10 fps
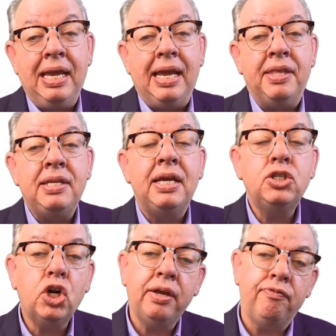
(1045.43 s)
In the
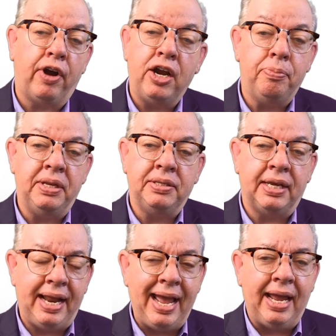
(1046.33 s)
digital environment
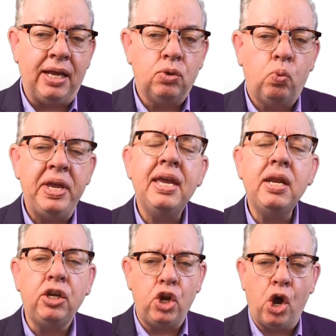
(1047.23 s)
today, we
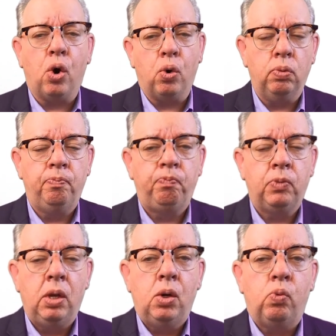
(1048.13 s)
can know
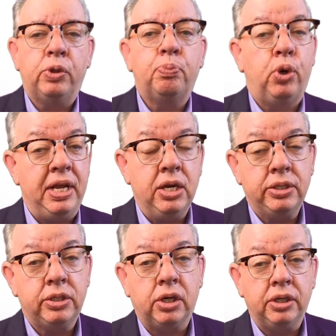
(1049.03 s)
with pretty good
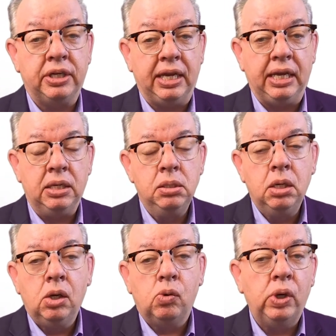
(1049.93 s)
certainty
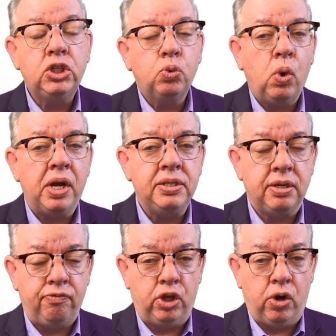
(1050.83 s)
which ones
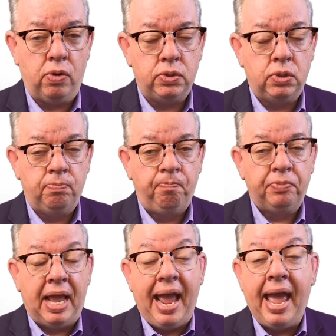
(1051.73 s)
of those
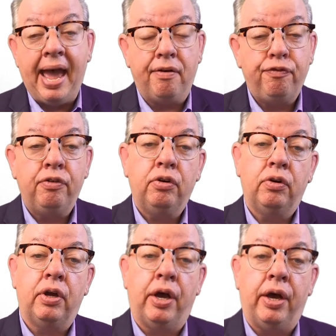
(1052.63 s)
have
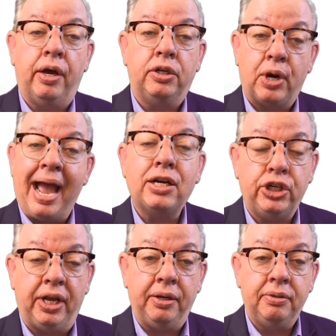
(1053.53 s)
traction,